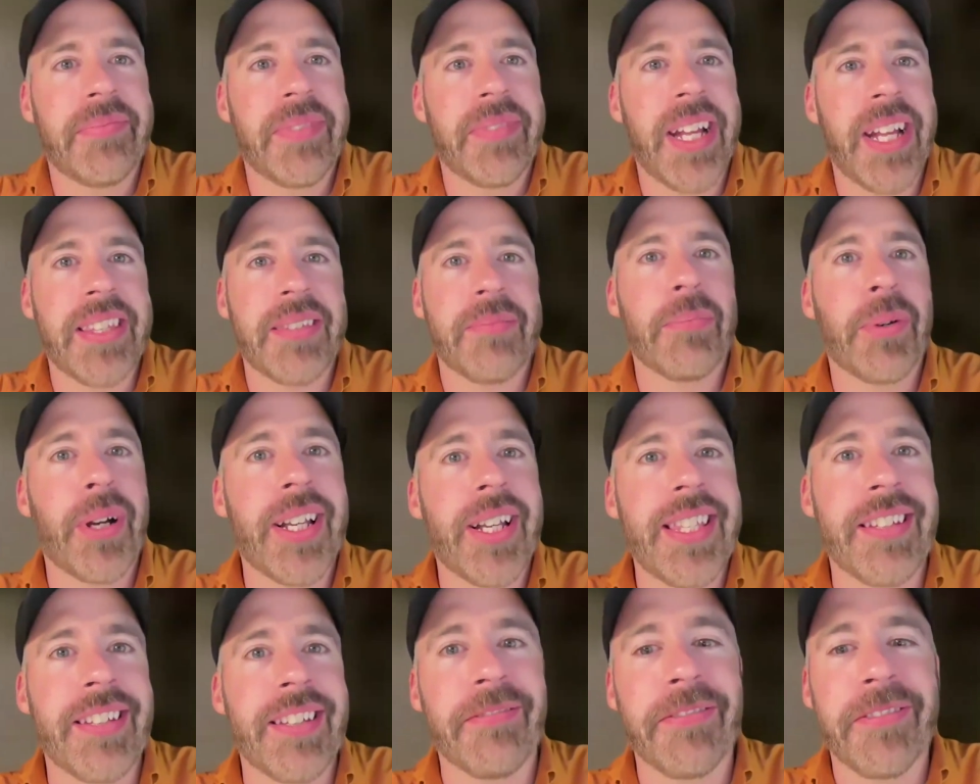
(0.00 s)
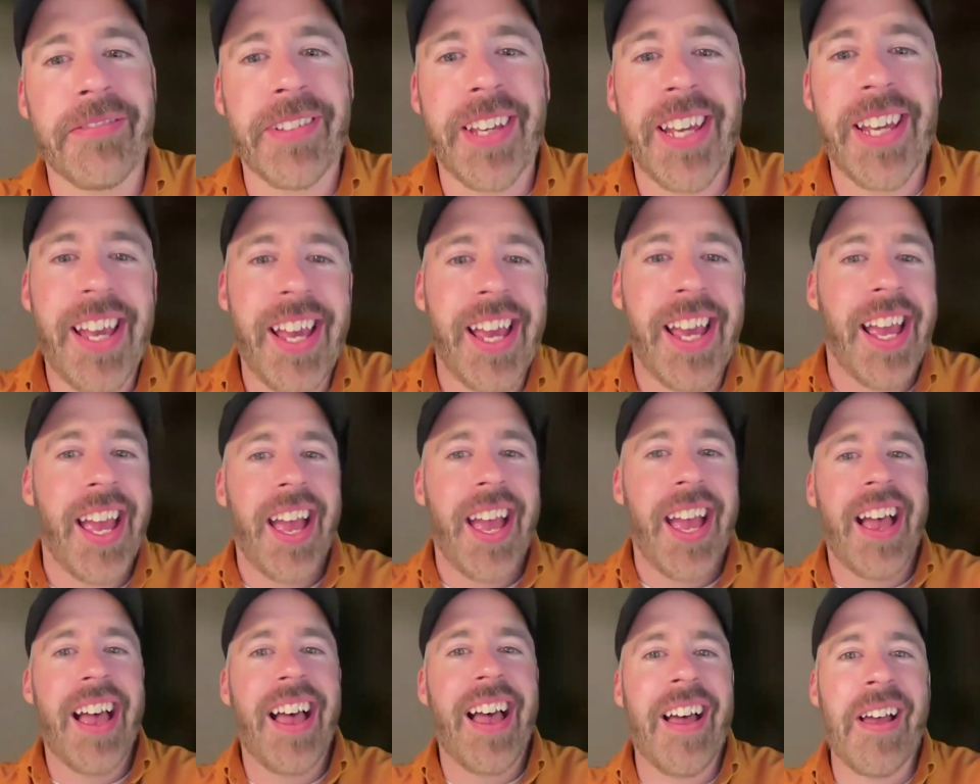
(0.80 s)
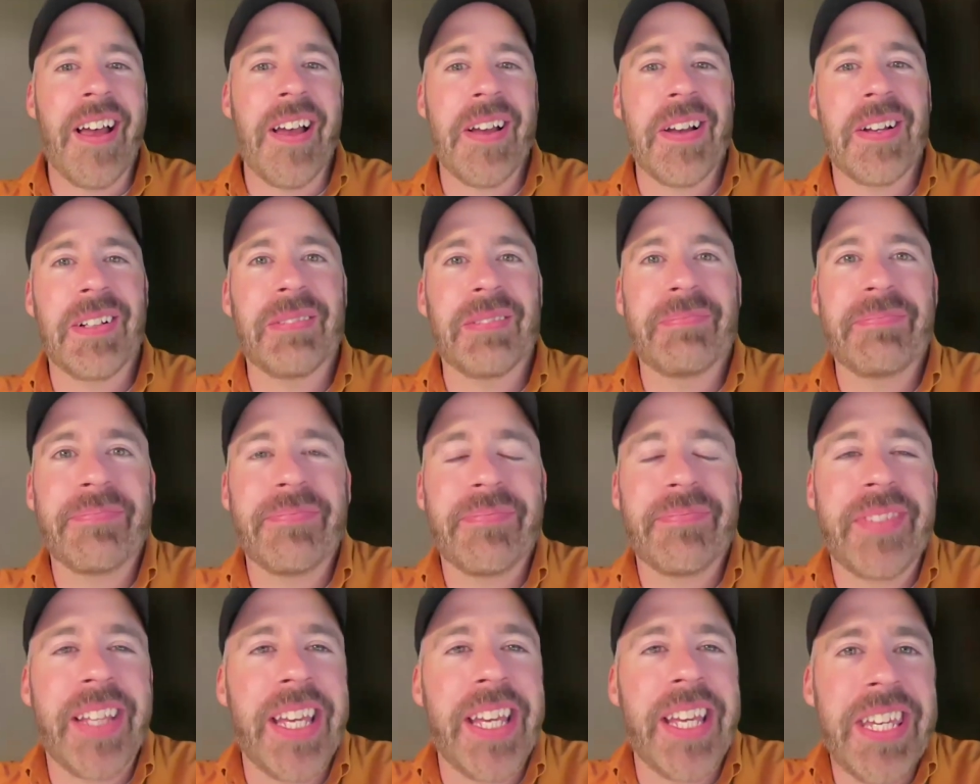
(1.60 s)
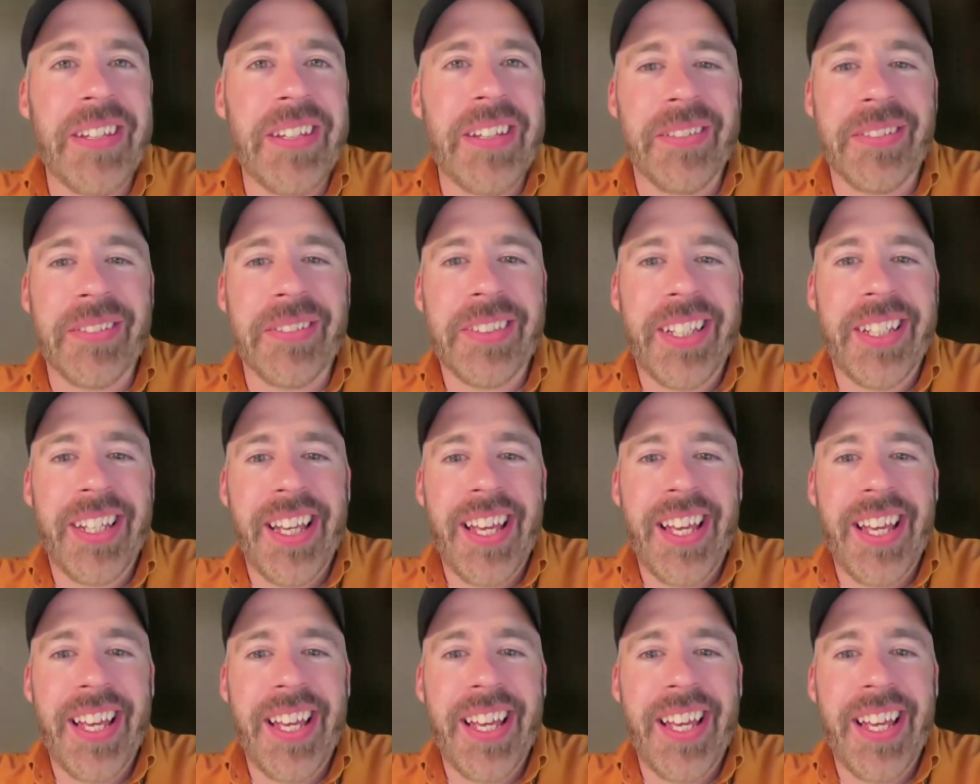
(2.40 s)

that's impressive. Thank you.